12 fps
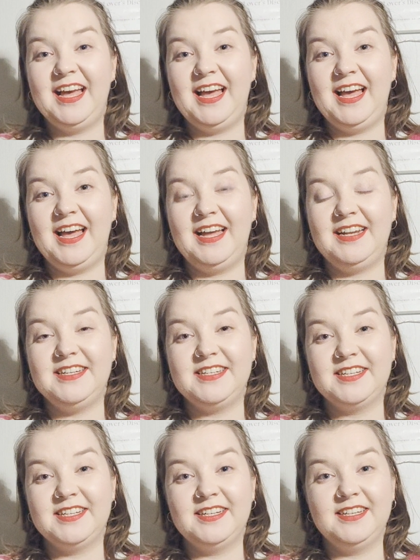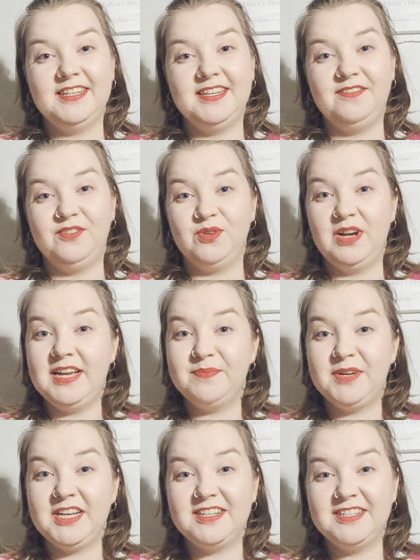And if you like
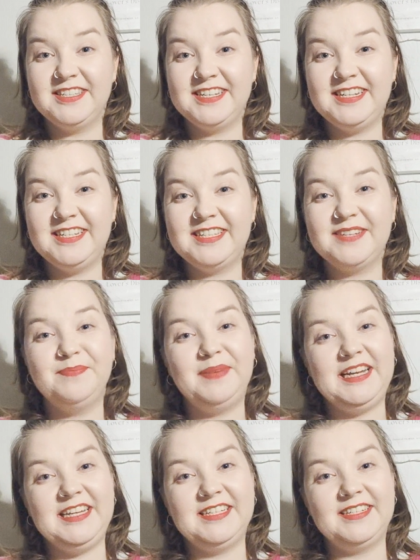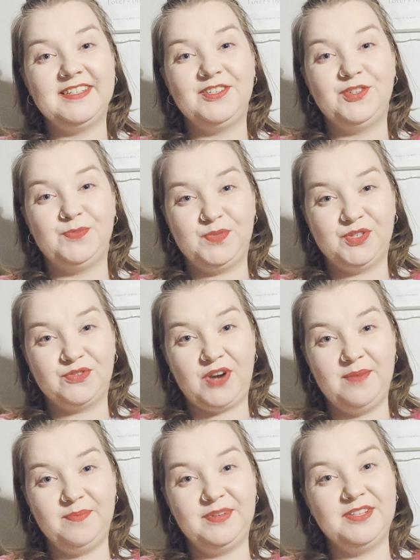my content, please
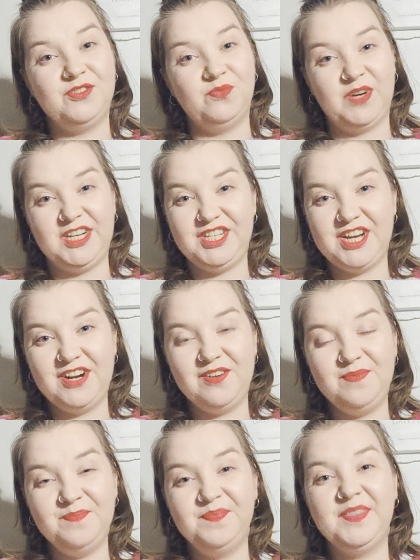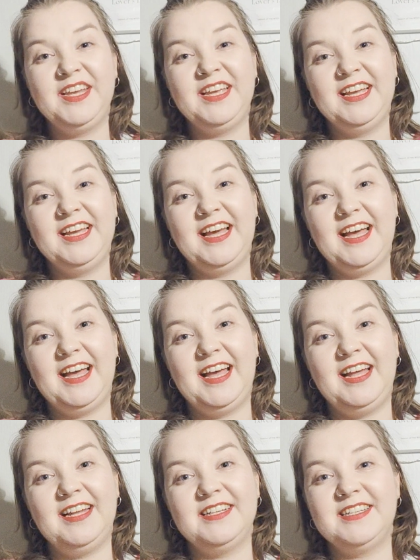subscribe to my channel
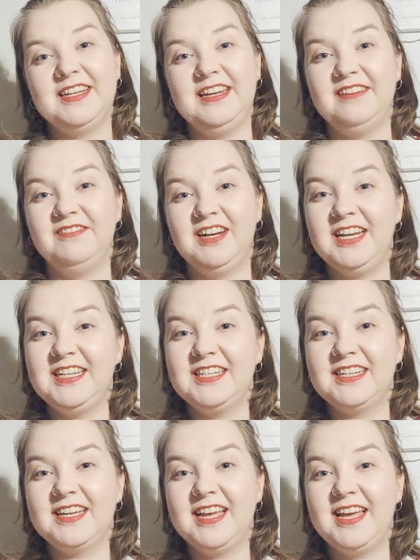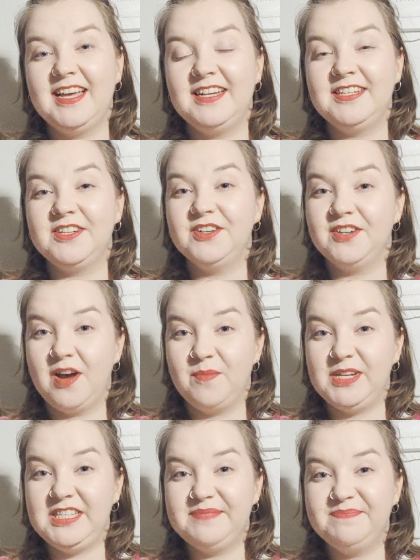and leave a like and a
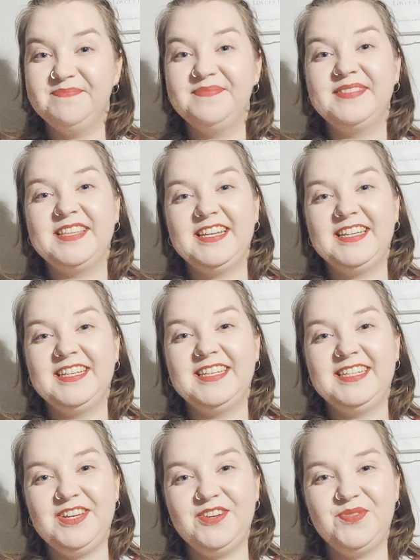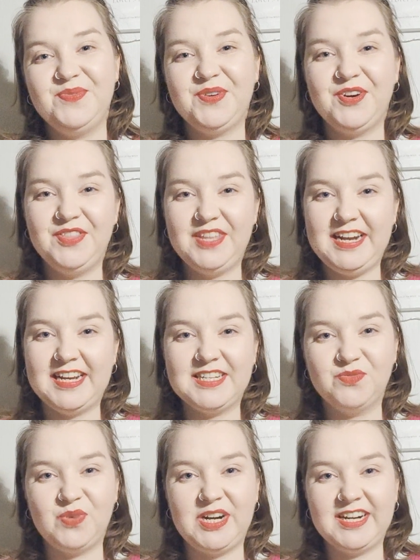comment. See you on the
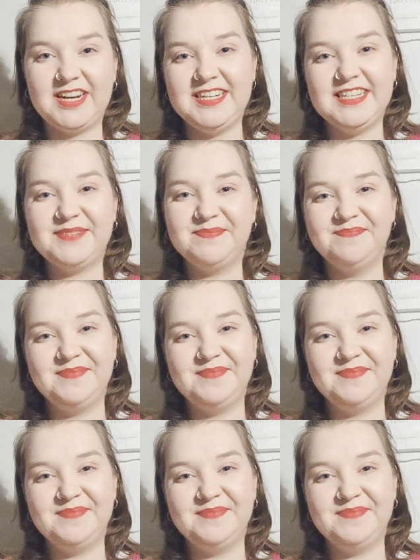next one, guys.